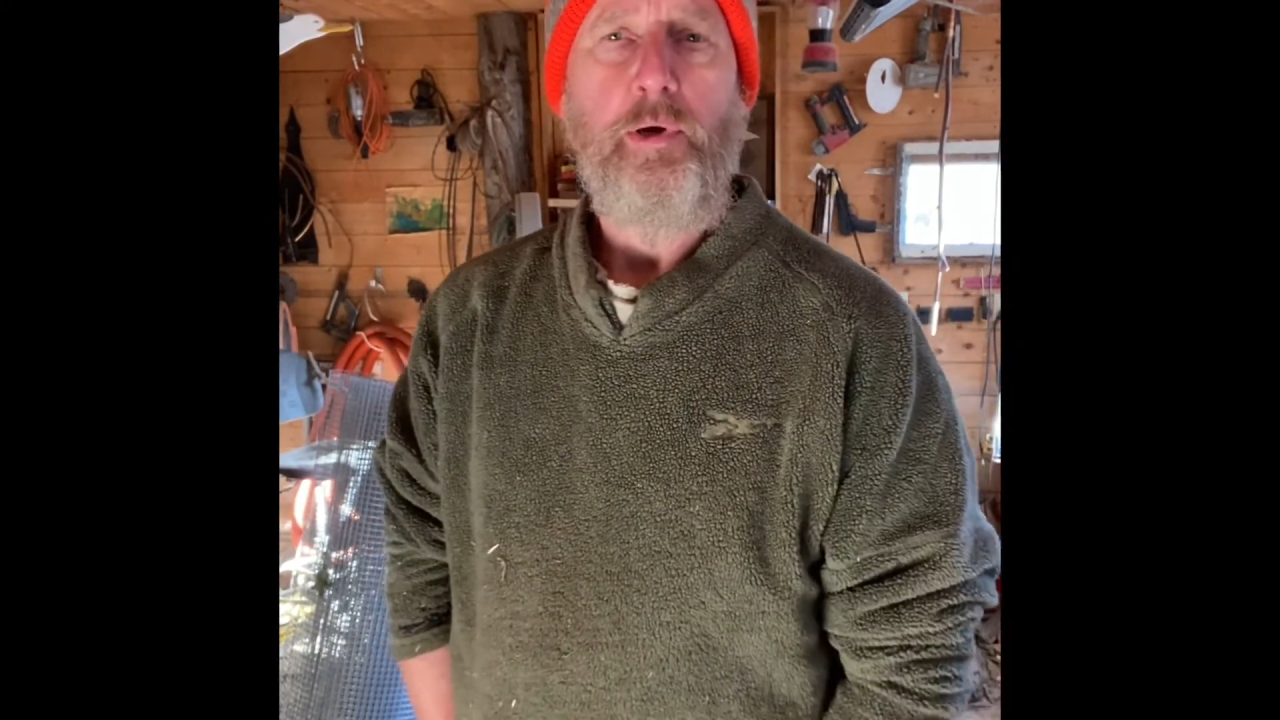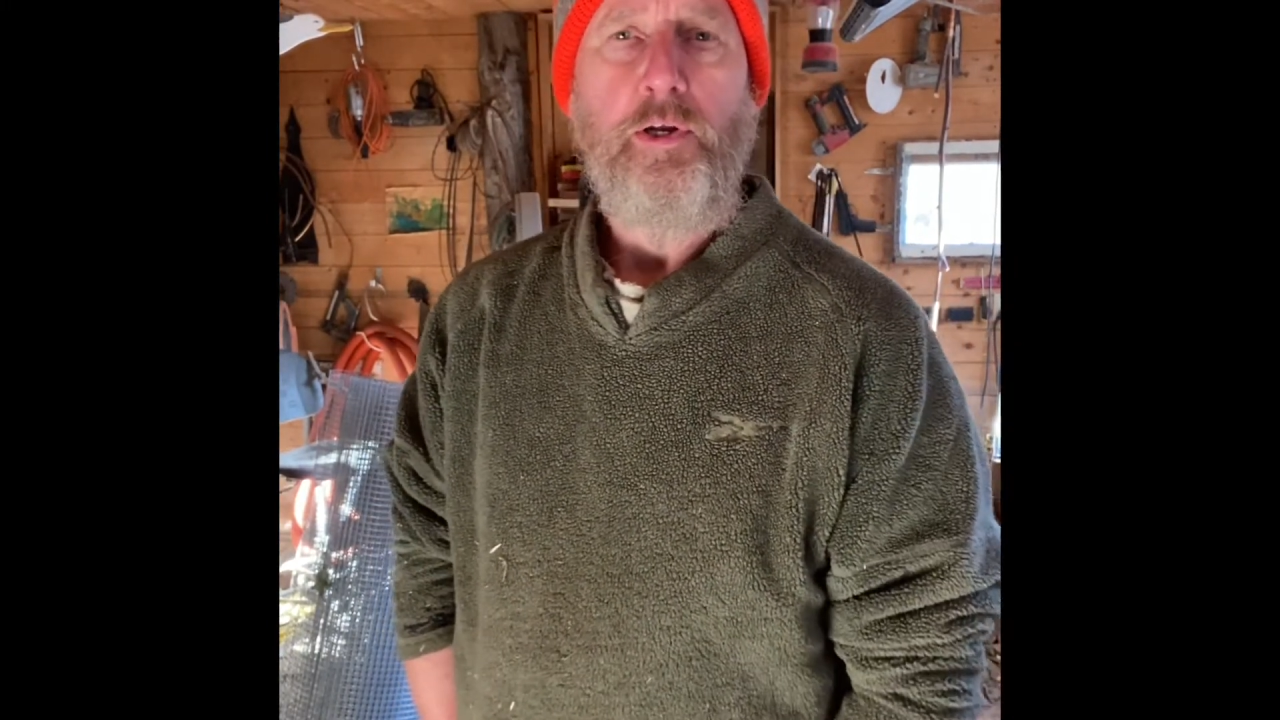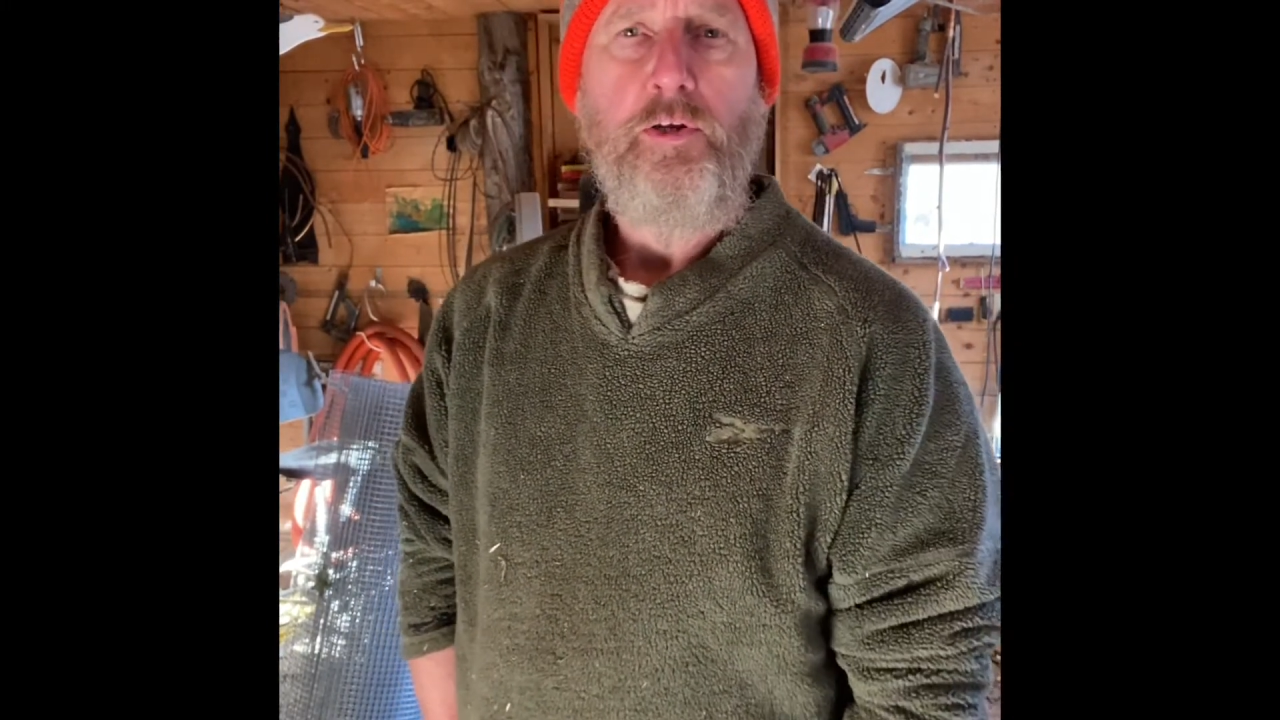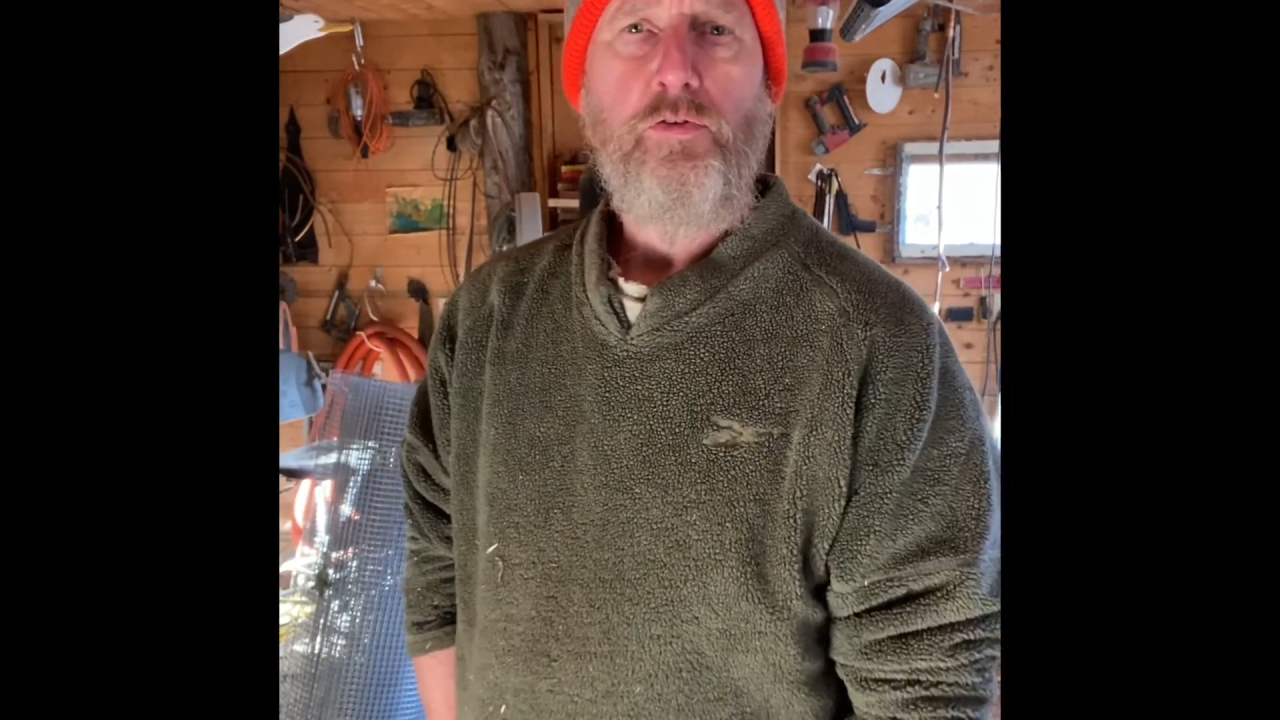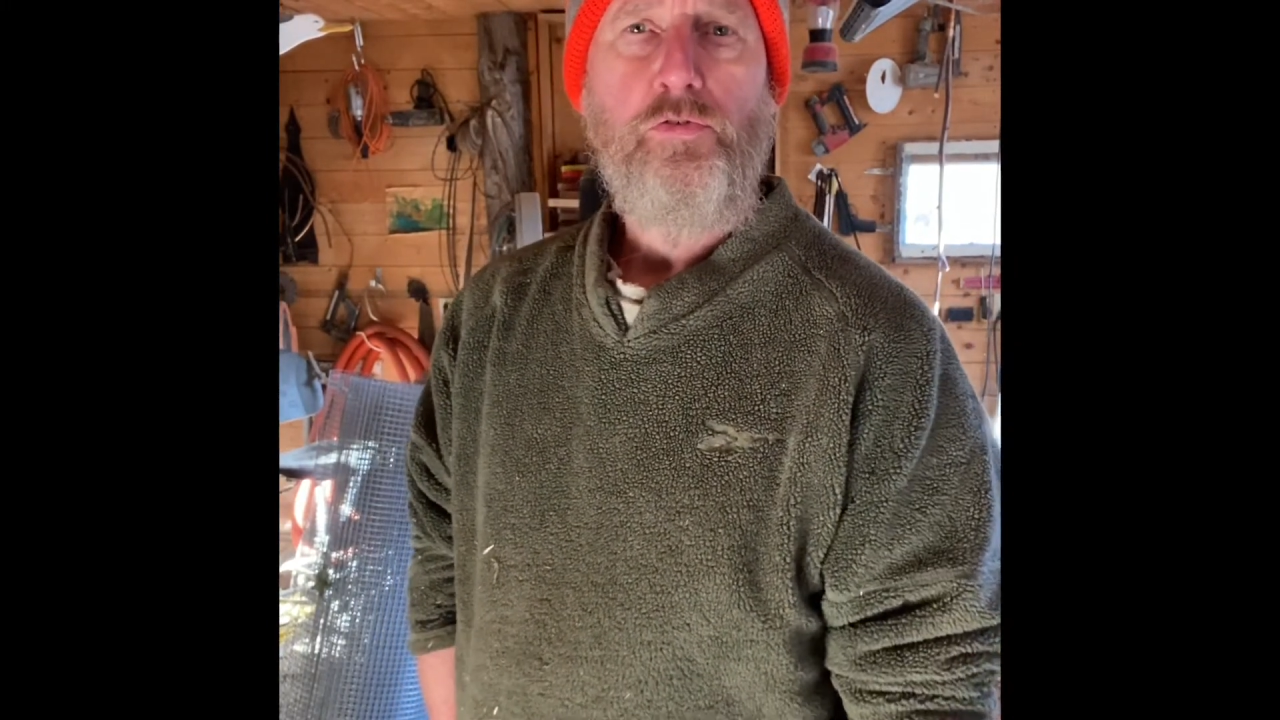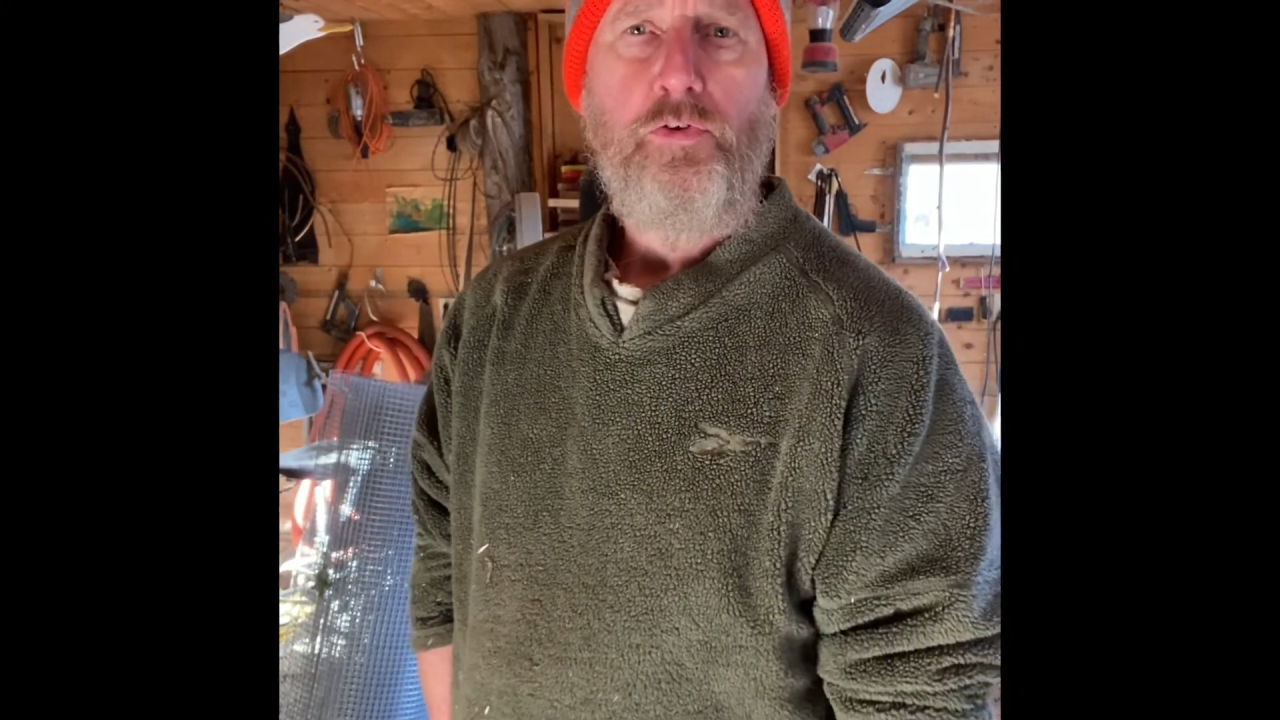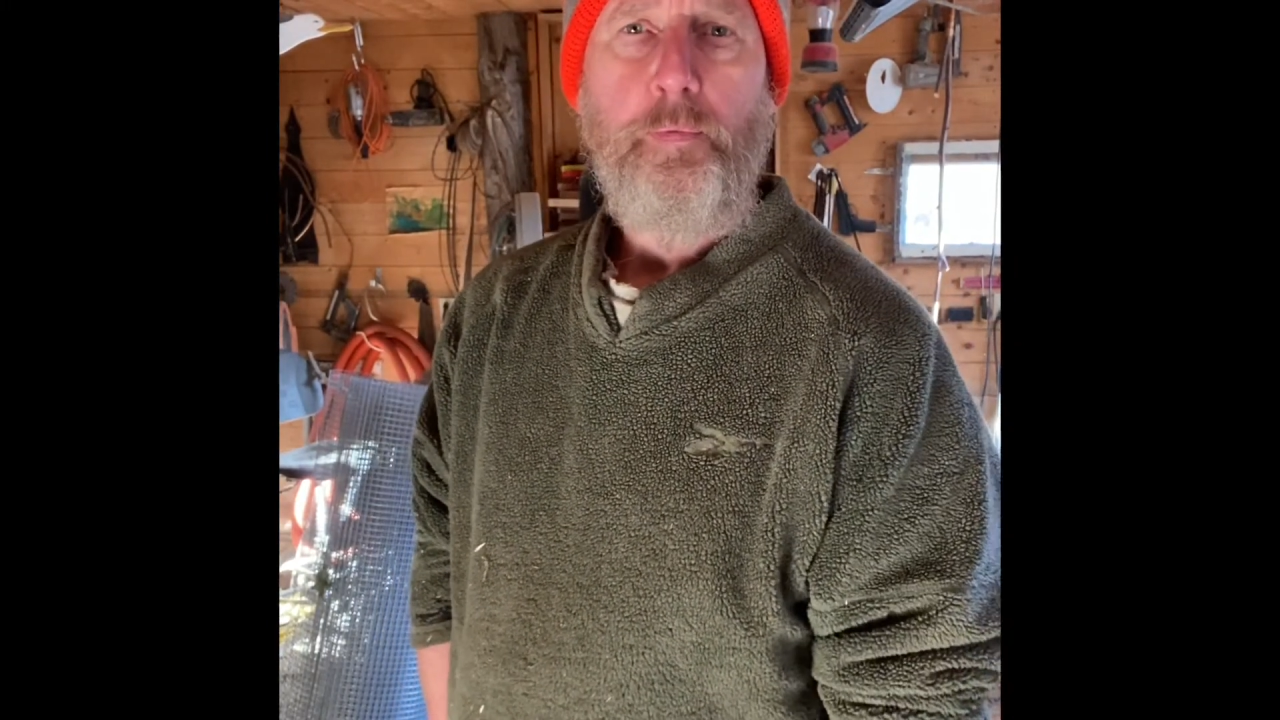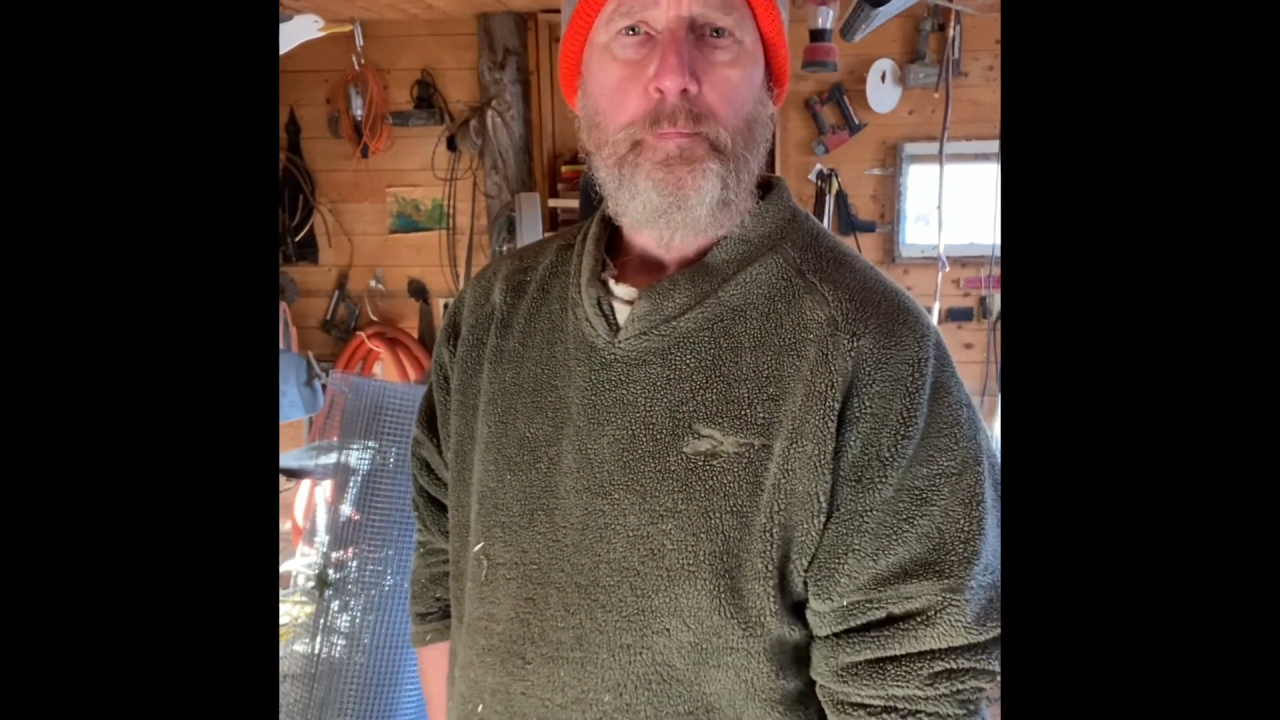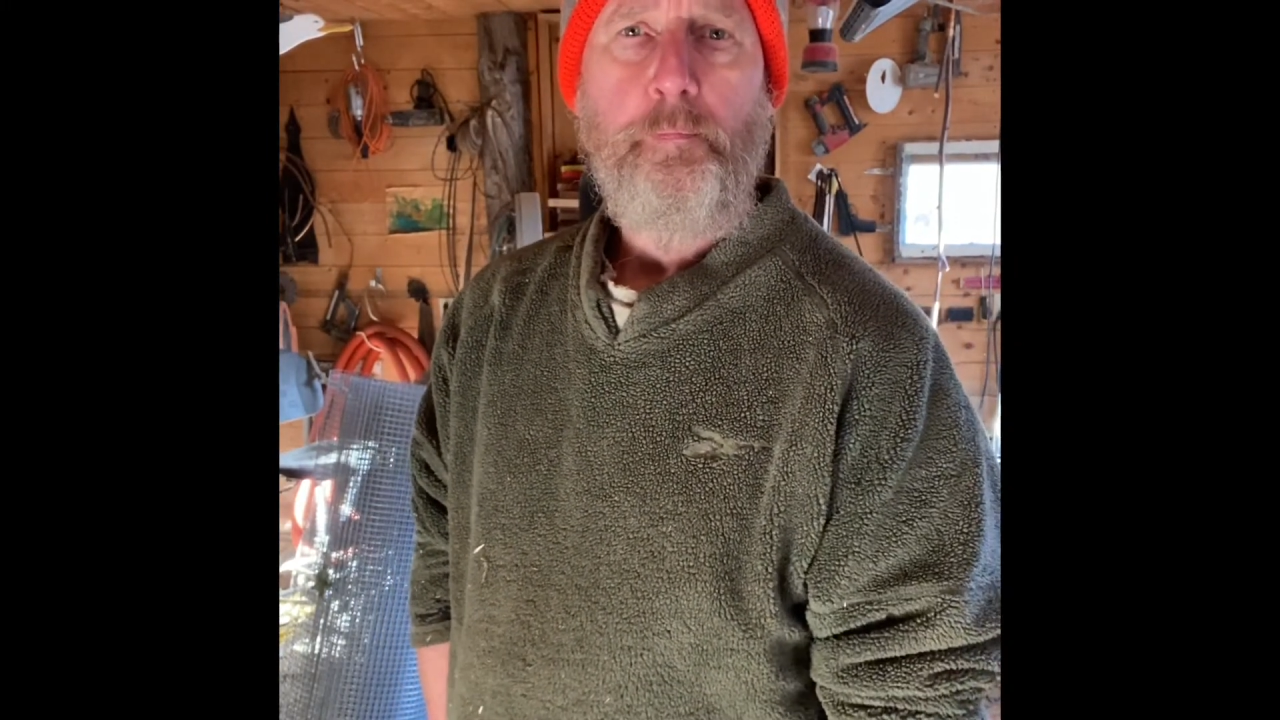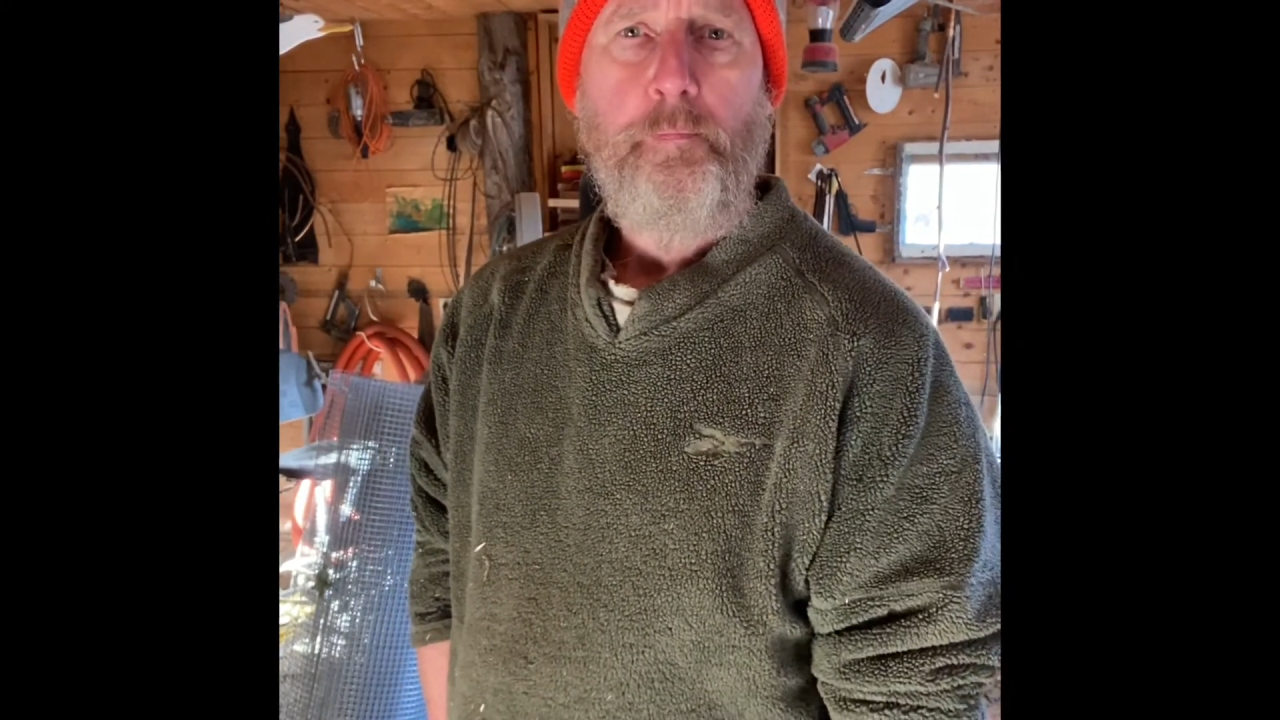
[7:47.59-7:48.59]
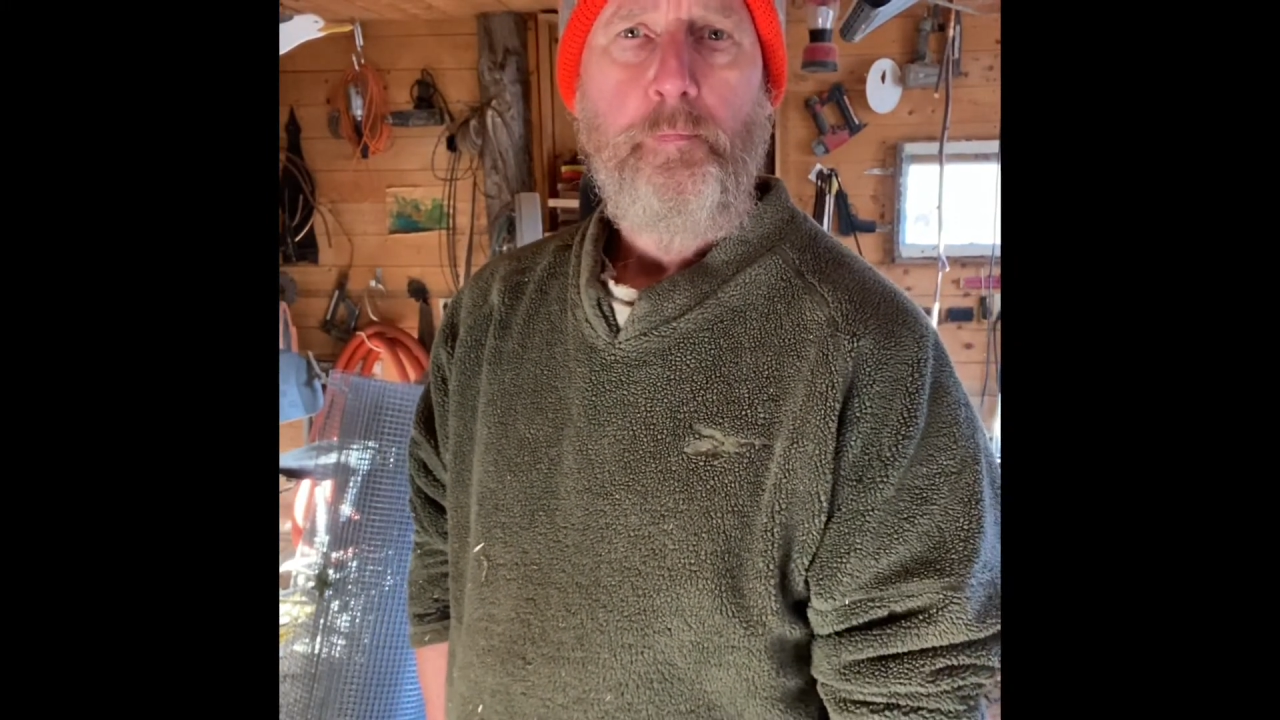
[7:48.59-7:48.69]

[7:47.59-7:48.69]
ideas from